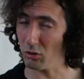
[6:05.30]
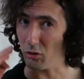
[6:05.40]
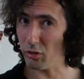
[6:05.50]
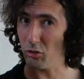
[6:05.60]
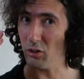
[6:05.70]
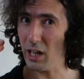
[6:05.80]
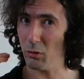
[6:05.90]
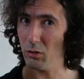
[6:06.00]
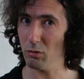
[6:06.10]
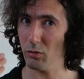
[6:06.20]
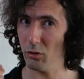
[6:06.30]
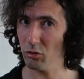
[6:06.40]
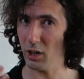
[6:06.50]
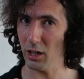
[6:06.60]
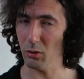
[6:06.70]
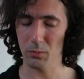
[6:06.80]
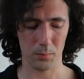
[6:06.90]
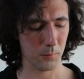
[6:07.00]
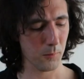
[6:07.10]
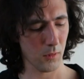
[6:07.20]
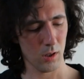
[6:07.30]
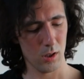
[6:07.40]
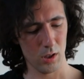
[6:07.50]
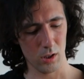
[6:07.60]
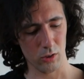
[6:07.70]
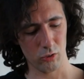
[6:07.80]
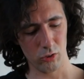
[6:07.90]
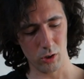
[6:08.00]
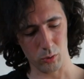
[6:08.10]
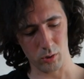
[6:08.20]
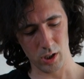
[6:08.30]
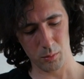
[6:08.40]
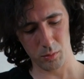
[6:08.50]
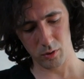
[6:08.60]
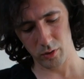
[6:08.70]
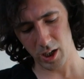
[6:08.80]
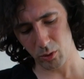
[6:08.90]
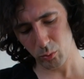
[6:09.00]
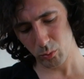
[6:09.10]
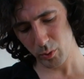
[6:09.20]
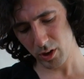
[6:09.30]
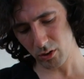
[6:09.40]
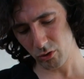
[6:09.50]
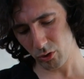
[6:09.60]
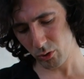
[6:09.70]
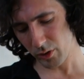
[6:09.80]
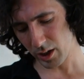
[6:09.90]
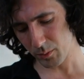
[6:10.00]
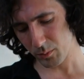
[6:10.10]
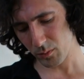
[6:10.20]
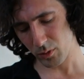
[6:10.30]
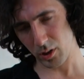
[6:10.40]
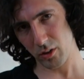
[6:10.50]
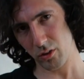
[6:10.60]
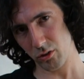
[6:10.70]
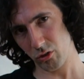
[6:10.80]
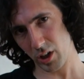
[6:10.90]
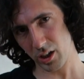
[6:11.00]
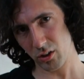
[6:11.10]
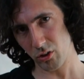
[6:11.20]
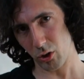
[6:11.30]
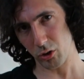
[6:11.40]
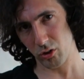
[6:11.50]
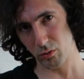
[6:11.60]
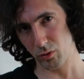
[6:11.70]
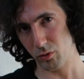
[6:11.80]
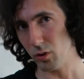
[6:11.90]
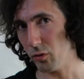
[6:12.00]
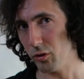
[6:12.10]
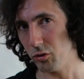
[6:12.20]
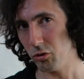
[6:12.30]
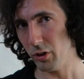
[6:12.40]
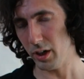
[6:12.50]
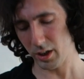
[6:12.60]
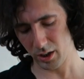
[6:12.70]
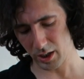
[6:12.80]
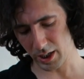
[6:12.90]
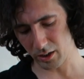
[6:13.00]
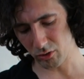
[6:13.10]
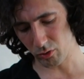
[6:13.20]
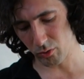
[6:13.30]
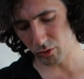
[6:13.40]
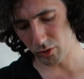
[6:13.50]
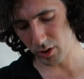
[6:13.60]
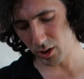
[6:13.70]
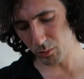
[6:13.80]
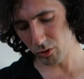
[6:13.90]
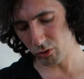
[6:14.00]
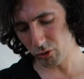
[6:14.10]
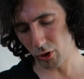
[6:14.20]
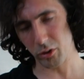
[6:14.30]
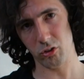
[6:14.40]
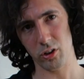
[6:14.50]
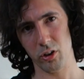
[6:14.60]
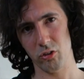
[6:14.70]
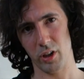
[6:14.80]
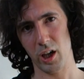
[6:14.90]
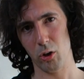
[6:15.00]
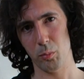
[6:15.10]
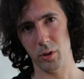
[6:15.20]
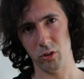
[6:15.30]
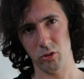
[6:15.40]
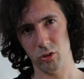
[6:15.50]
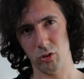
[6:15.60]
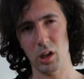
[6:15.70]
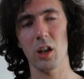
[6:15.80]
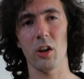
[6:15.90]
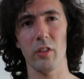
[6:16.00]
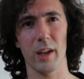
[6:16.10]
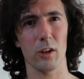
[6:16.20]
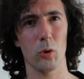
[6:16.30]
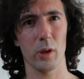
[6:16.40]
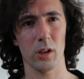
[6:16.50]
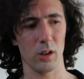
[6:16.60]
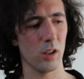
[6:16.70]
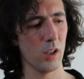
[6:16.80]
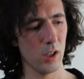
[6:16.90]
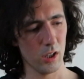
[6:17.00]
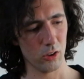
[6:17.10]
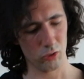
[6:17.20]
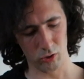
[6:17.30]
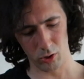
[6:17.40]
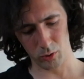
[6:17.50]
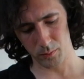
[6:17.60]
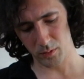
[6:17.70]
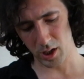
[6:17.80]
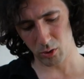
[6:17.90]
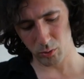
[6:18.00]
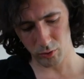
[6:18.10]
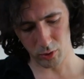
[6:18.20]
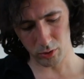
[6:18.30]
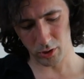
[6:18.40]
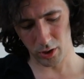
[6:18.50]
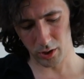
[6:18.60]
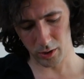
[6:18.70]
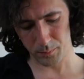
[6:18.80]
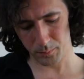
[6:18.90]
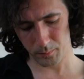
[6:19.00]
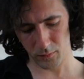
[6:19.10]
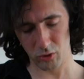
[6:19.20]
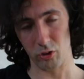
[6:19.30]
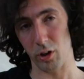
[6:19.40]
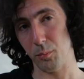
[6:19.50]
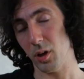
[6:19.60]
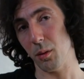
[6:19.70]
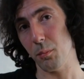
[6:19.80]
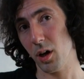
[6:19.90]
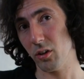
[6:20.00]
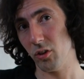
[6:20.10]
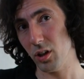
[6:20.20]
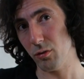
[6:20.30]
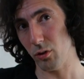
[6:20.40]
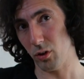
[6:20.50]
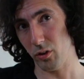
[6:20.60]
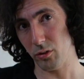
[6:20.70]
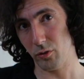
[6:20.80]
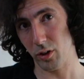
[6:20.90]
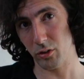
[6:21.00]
just the sound of the scale. So now we can do that in the second octave of the string, and the dots are going to help us just to learn that quicker. So now we've got ma tiva on the